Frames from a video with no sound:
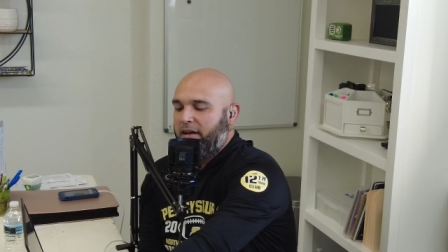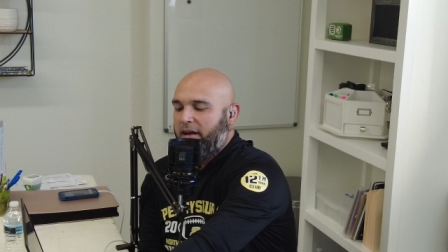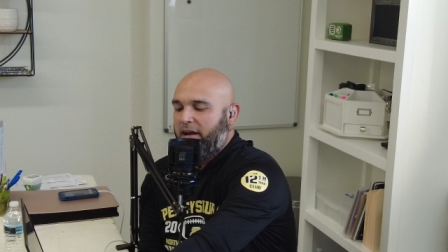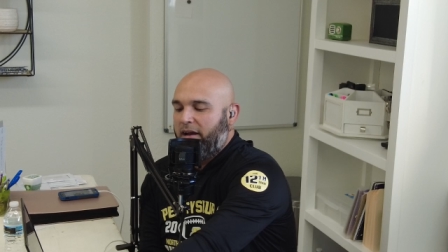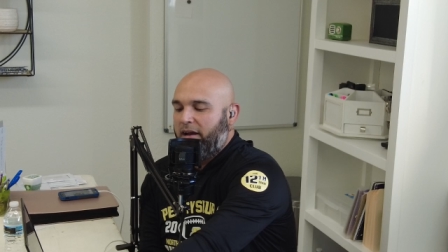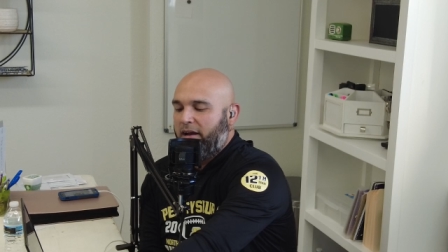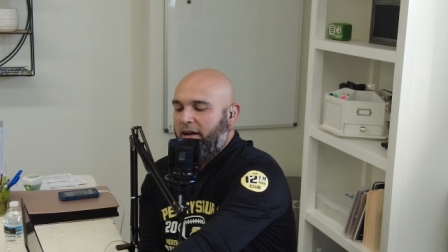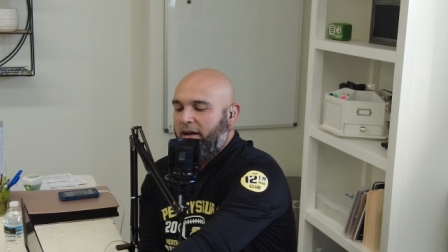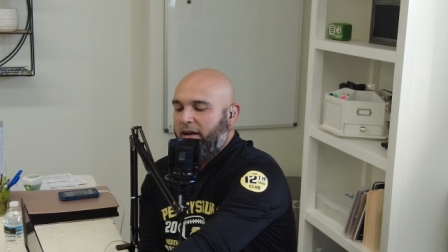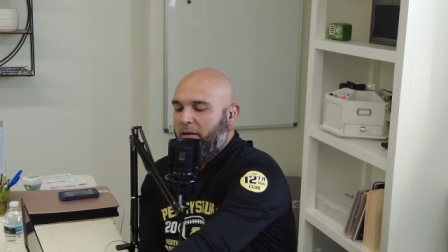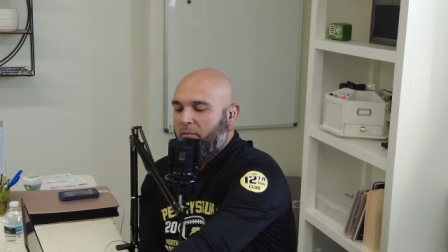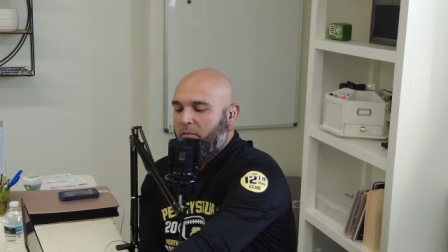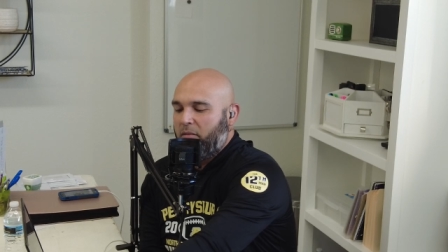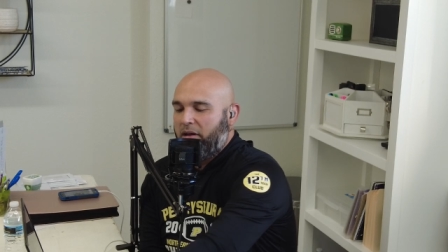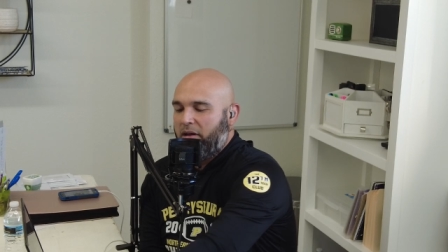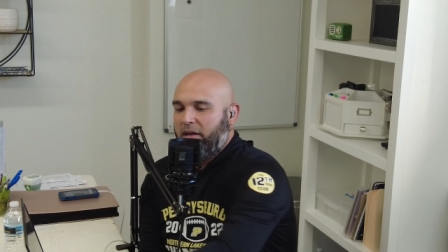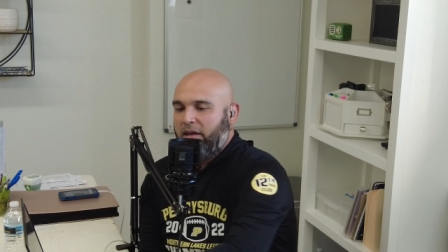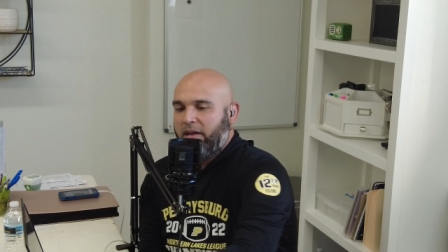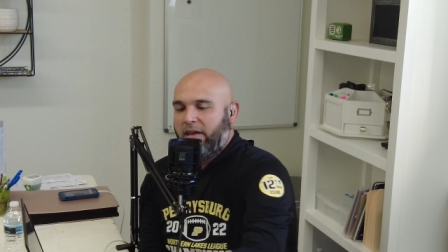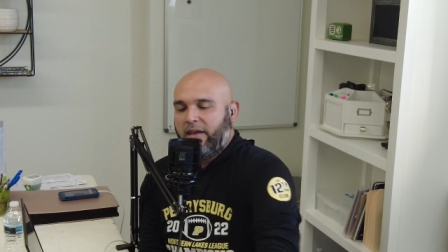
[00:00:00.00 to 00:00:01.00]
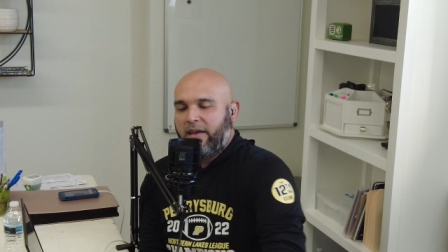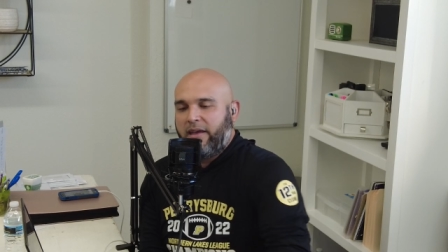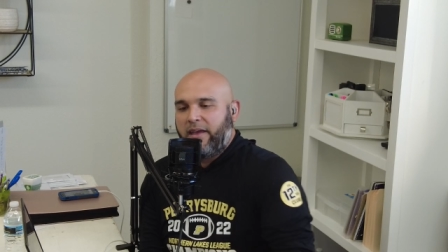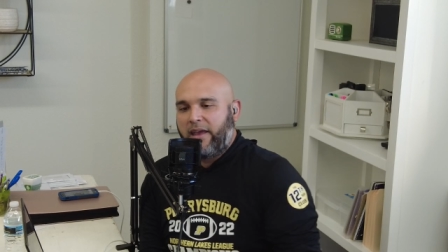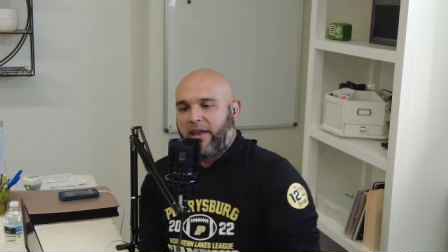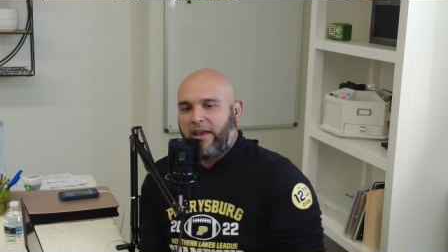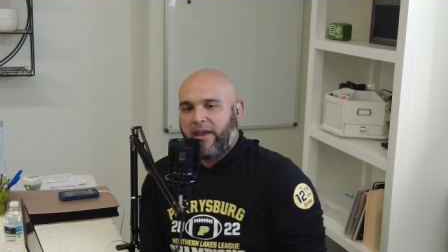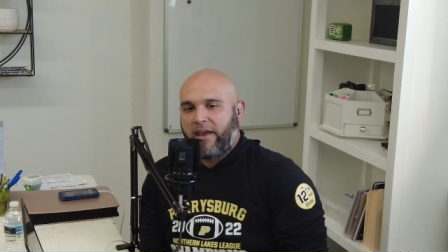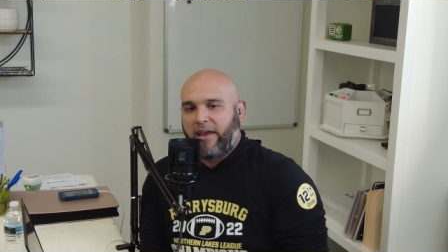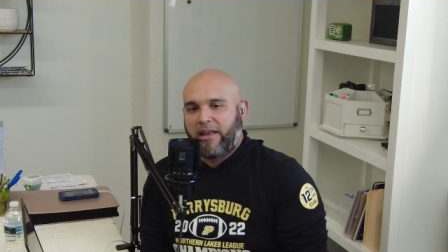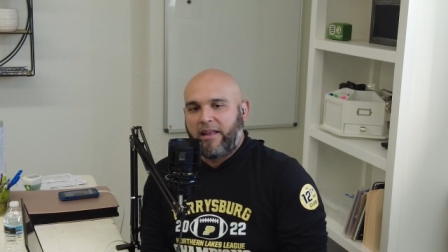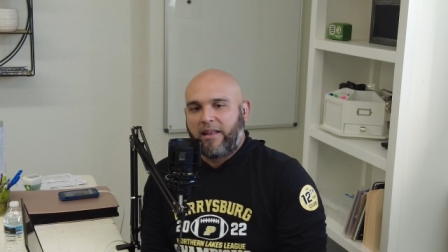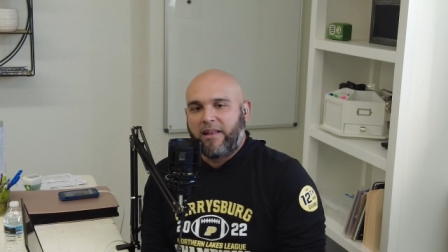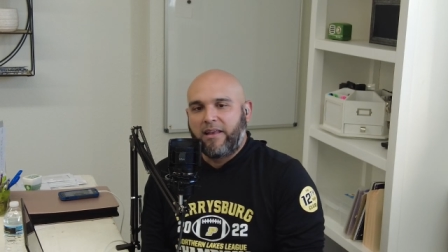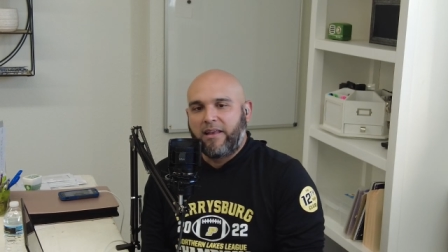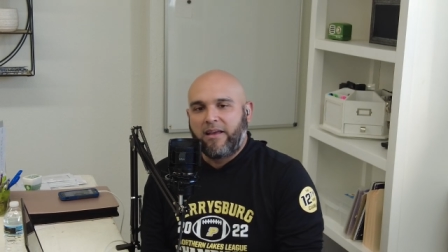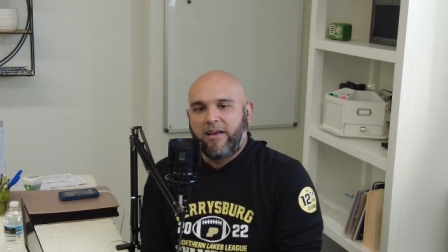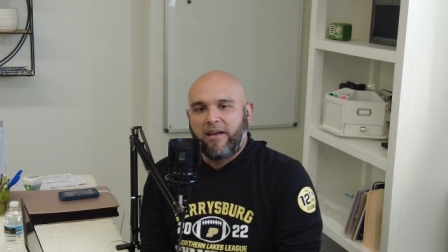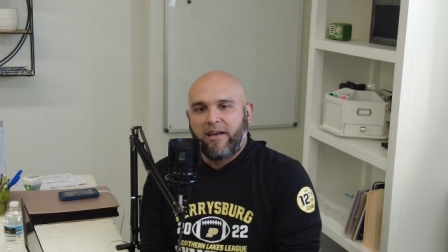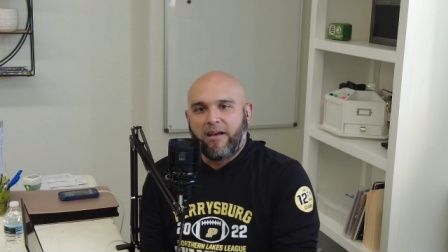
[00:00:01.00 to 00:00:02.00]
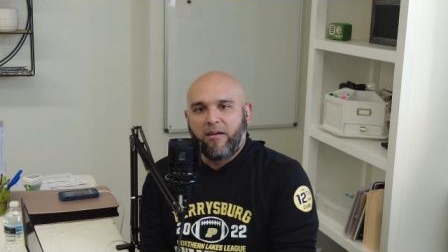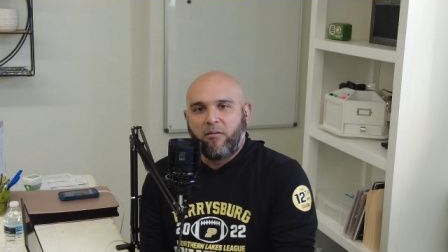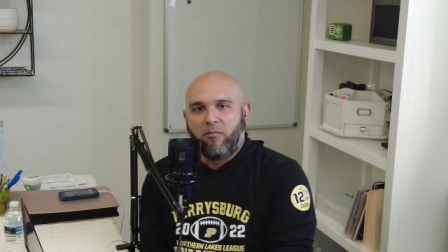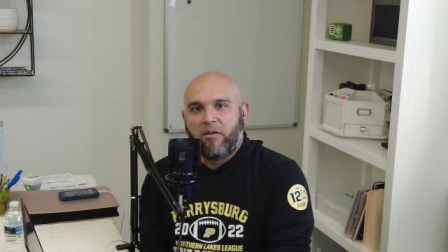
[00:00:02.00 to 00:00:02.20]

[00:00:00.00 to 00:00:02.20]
Um and uh,